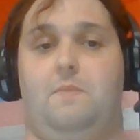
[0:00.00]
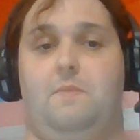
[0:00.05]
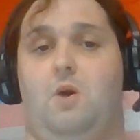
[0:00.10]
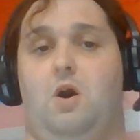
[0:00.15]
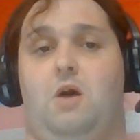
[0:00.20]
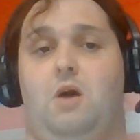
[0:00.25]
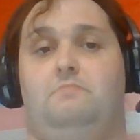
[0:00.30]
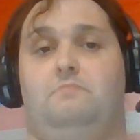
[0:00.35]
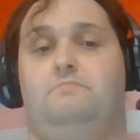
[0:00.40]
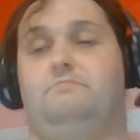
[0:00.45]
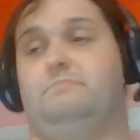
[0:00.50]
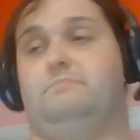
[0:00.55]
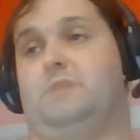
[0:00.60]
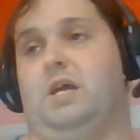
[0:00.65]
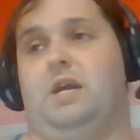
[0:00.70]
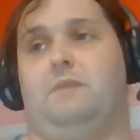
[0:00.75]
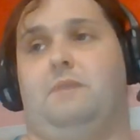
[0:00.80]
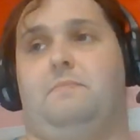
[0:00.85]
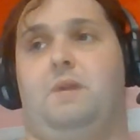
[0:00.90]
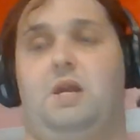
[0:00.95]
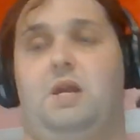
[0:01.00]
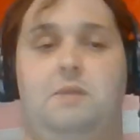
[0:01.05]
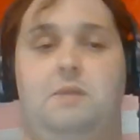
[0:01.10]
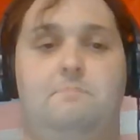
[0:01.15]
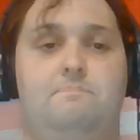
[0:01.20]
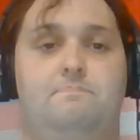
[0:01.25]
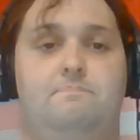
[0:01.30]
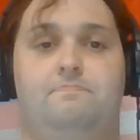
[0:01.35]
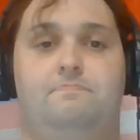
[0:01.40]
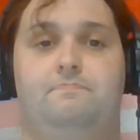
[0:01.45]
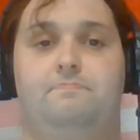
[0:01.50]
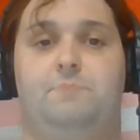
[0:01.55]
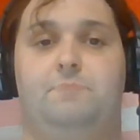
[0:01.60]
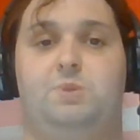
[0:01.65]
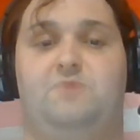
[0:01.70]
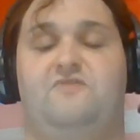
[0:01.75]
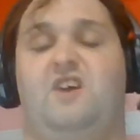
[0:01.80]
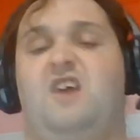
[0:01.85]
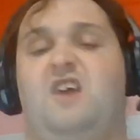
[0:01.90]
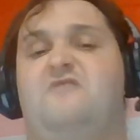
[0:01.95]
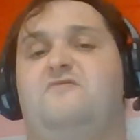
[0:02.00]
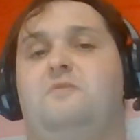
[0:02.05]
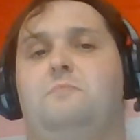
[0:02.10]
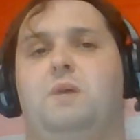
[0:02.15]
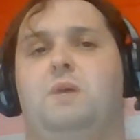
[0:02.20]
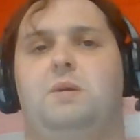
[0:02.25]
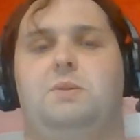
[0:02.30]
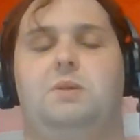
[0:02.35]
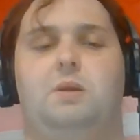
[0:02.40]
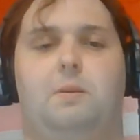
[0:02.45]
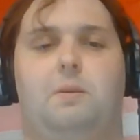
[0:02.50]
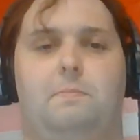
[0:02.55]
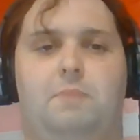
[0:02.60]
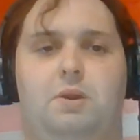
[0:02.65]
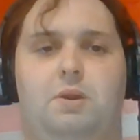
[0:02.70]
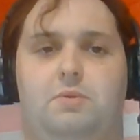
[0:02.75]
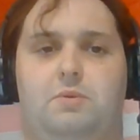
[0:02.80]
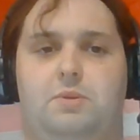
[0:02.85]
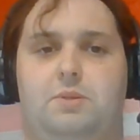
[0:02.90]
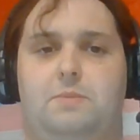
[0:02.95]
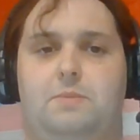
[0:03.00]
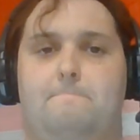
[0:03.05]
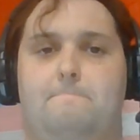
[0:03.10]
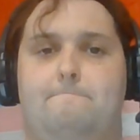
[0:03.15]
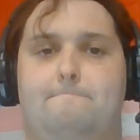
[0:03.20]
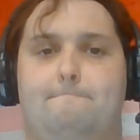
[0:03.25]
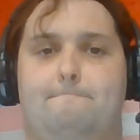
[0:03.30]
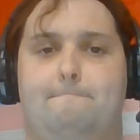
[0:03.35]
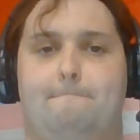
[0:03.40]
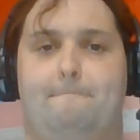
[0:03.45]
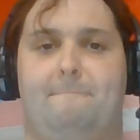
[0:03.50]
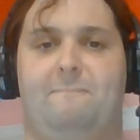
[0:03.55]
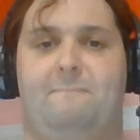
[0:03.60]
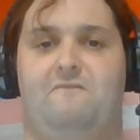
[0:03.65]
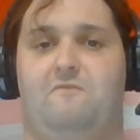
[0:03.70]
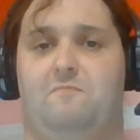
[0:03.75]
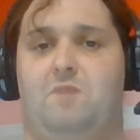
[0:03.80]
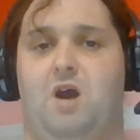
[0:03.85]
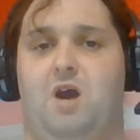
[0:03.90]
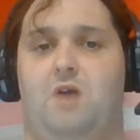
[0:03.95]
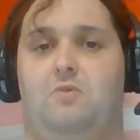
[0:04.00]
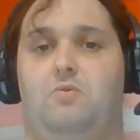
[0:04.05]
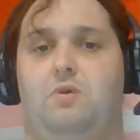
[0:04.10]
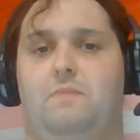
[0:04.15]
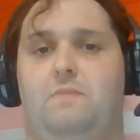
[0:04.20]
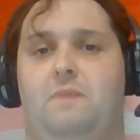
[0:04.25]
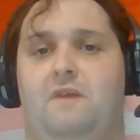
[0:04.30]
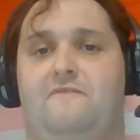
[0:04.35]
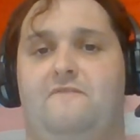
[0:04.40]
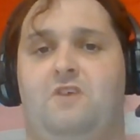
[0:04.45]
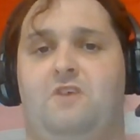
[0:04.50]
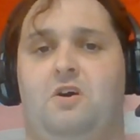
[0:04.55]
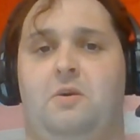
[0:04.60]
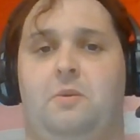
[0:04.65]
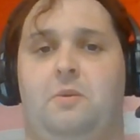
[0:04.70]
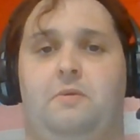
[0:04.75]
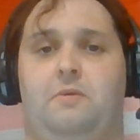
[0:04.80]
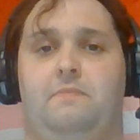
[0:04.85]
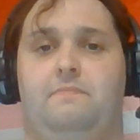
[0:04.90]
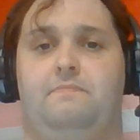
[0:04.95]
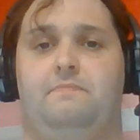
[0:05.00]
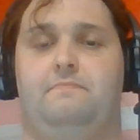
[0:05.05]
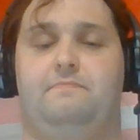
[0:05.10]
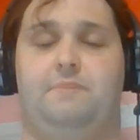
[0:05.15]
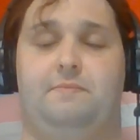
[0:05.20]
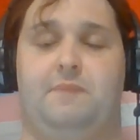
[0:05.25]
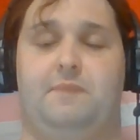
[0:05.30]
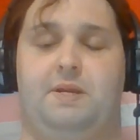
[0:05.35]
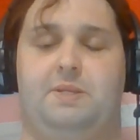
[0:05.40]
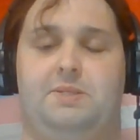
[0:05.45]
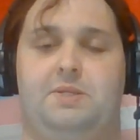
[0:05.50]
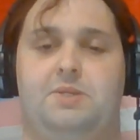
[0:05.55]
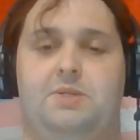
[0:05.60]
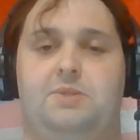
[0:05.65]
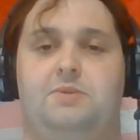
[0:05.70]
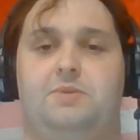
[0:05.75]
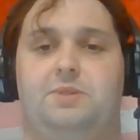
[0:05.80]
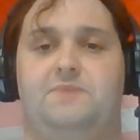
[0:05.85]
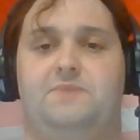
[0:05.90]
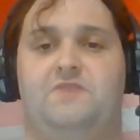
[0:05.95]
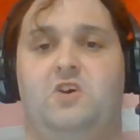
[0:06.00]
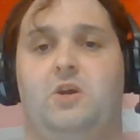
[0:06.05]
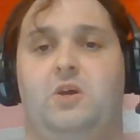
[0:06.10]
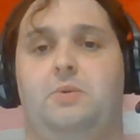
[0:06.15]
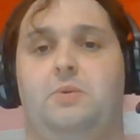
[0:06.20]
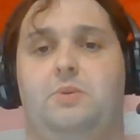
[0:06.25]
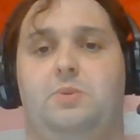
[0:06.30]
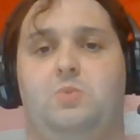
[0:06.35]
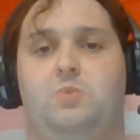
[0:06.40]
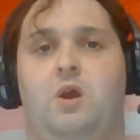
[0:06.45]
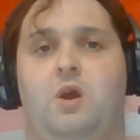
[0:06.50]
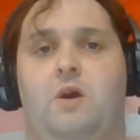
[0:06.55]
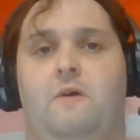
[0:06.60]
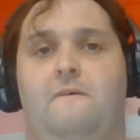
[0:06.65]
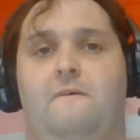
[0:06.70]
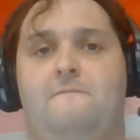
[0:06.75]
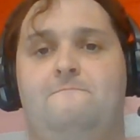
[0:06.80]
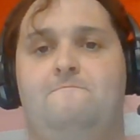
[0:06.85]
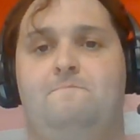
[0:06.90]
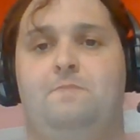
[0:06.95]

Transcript: My mom, like me, survived domestic abuse. Not only my father, but my sister's father as well.